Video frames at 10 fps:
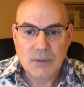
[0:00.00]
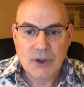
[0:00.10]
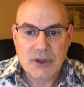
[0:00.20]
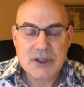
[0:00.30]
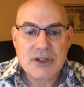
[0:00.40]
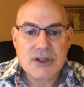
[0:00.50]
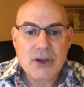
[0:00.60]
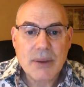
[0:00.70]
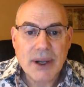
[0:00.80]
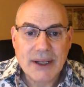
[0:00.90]
So let's just talk
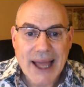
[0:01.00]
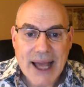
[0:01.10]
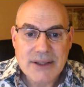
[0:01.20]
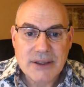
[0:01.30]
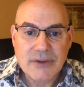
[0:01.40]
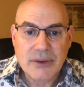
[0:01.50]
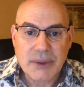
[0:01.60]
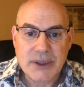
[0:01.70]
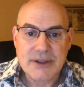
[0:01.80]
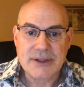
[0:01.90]
about elastic for a
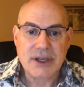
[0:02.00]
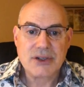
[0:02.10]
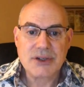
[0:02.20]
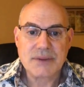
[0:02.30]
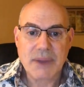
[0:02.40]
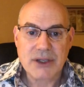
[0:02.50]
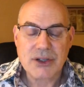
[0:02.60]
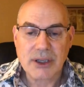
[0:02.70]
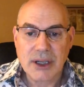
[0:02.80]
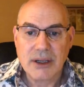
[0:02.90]
minute since I just
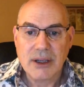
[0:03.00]
mentioned it.